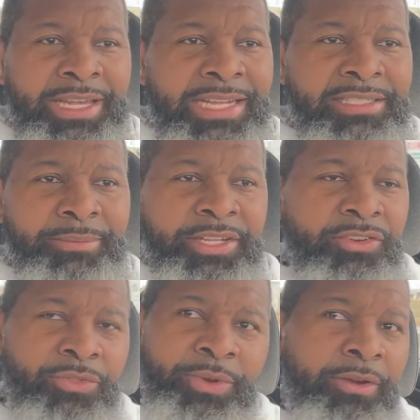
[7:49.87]
not to
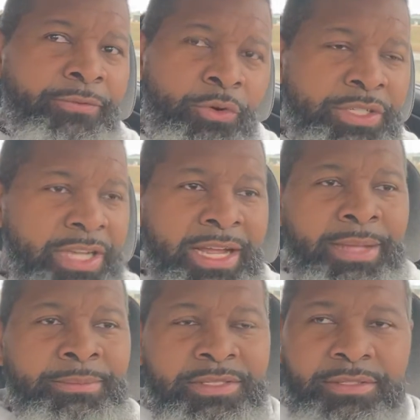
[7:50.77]
mention 3 or 4 times.